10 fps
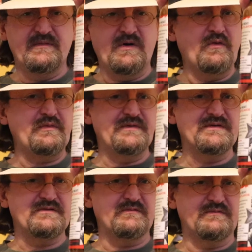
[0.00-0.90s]
hopefully
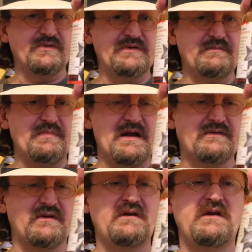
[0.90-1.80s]
this will really
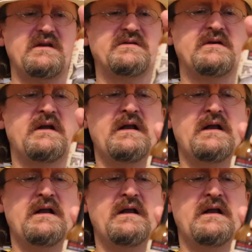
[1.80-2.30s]
pack the heat.